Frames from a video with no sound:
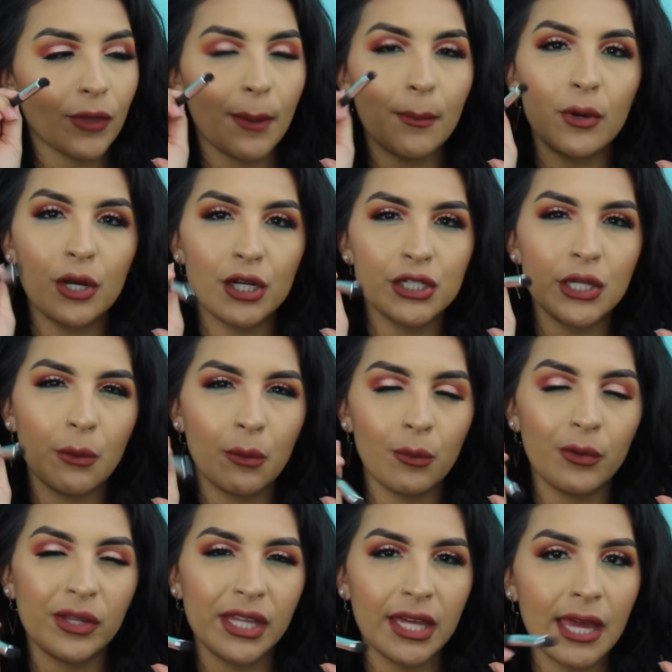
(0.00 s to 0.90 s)
brush that
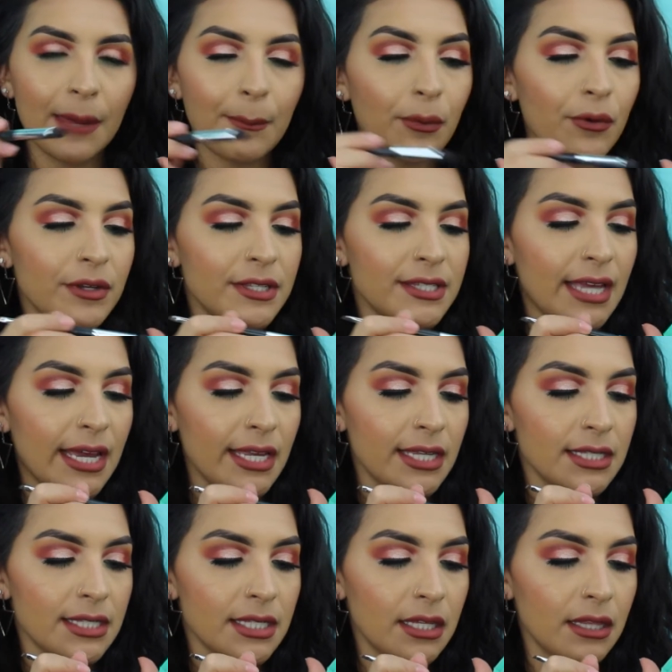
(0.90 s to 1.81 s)
will really get
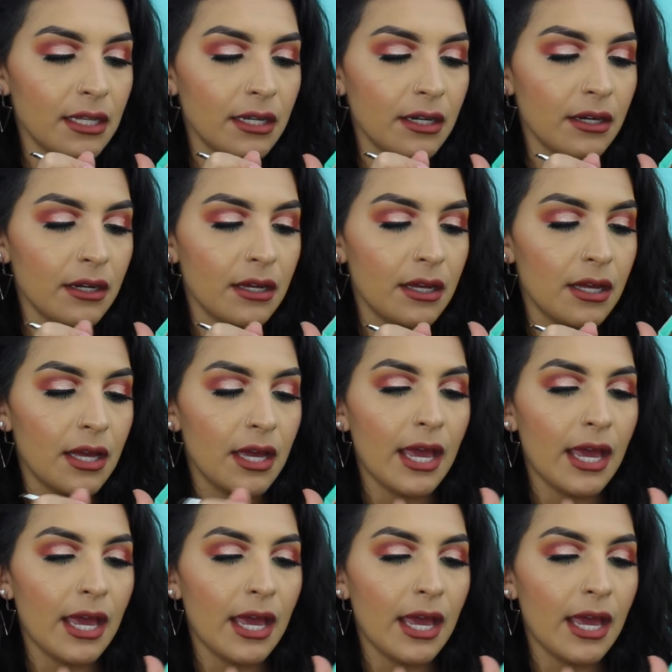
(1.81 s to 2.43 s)
precise in there.